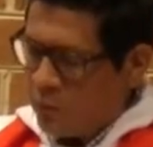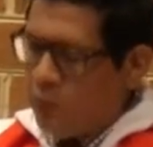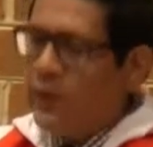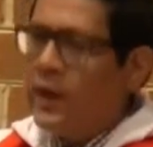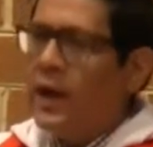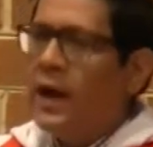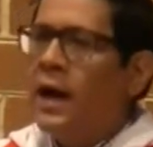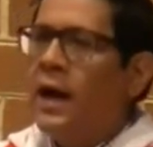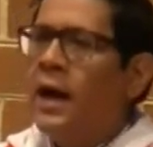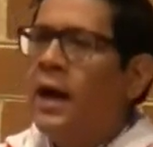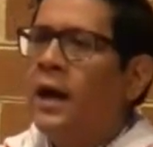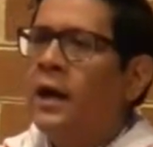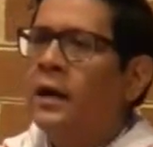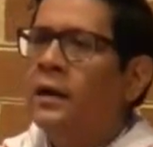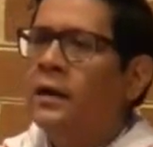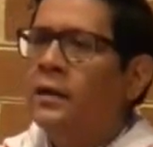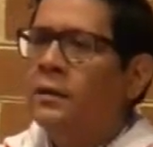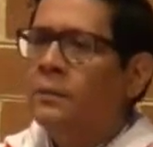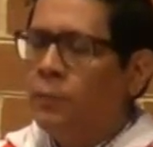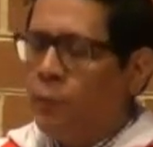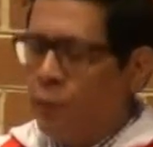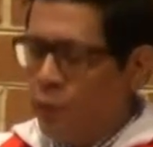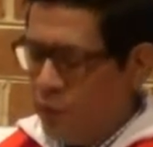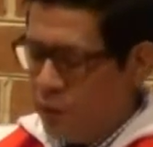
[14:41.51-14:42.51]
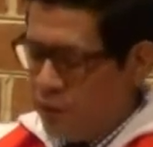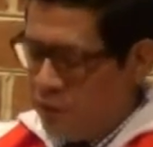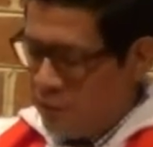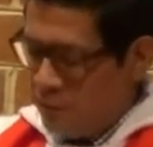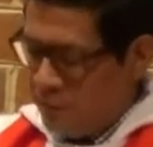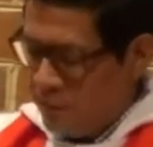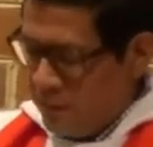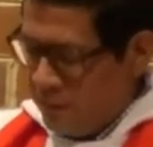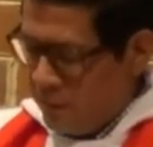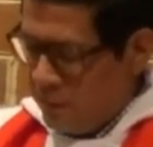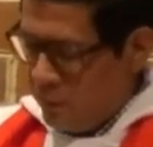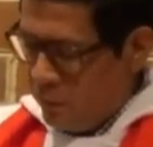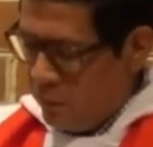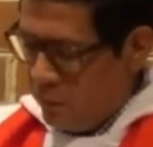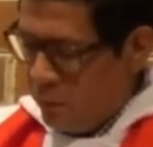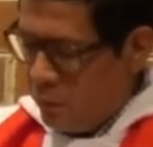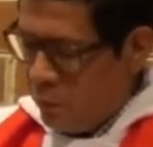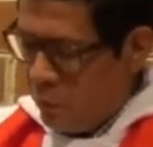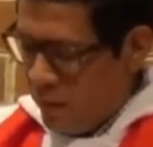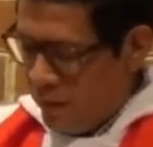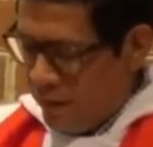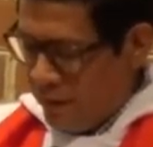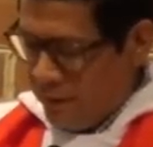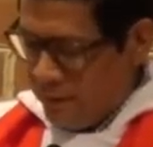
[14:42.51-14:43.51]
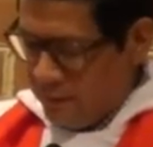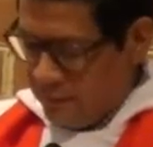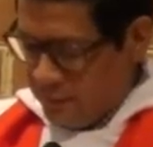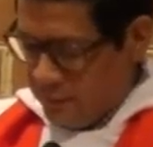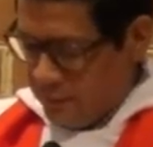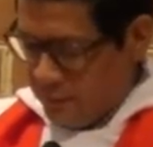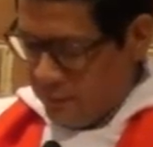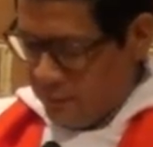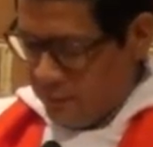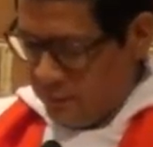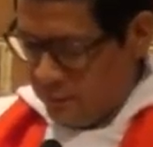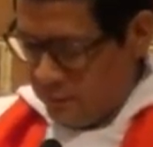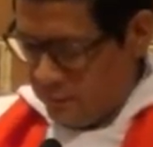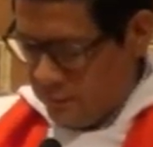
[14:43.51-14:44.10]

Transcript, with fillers: So God puts people right